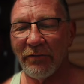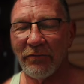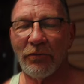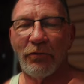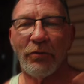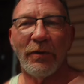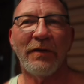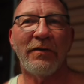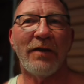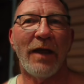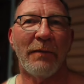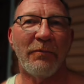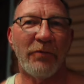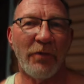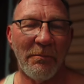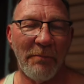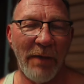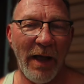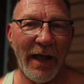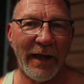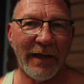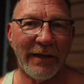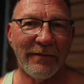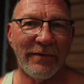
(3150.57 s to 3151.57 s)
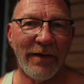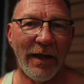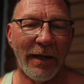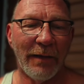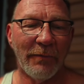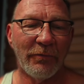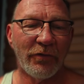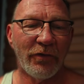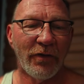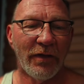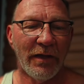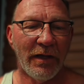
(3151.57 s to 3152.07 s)
three types of body
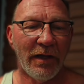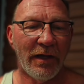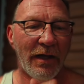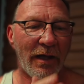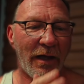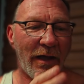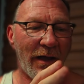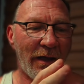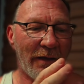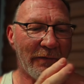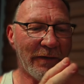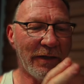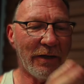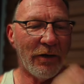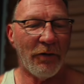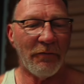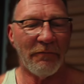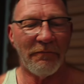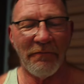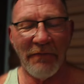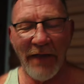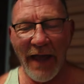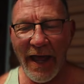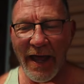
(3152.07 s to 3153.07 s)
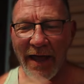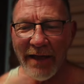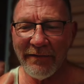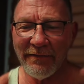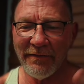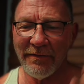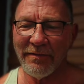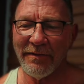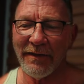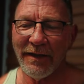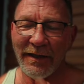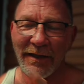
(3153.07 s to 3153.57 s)
types, you know,
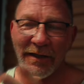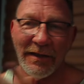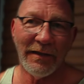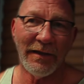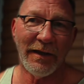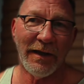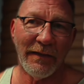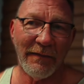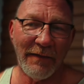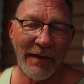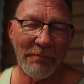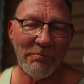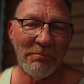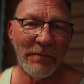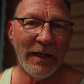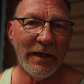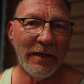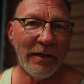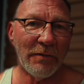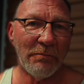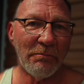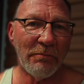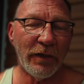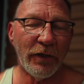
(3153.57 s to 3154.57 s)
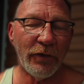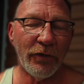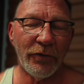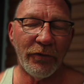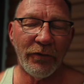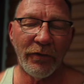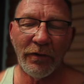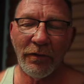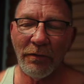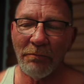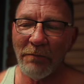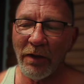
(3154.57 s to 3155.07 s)
fat, thin, and then medium
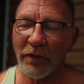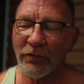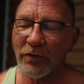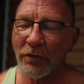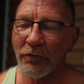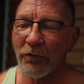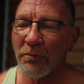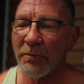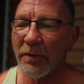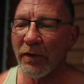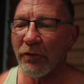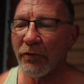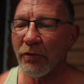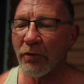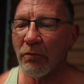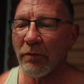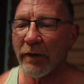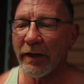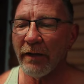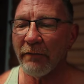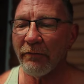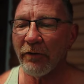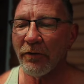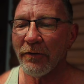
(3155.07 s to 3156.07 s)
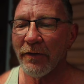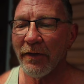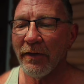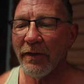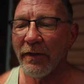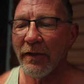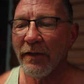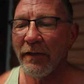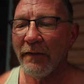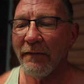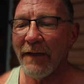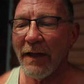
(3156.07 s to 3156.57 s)
build, muscular build, or whatever,
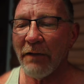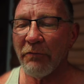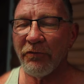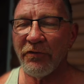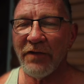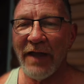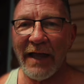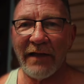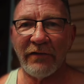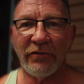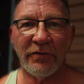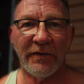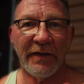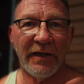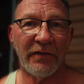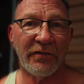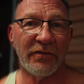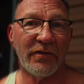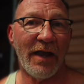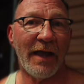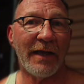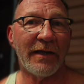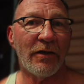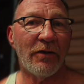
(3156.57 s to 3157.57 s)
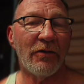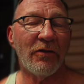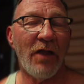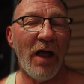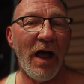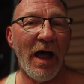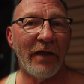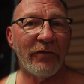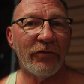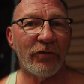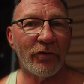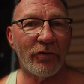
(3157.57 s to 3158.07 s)
that was actually a
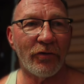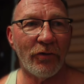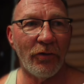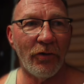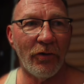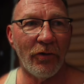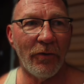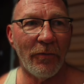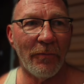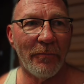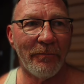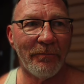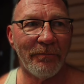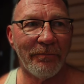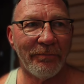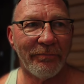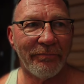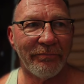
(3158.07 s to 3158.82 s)
psychological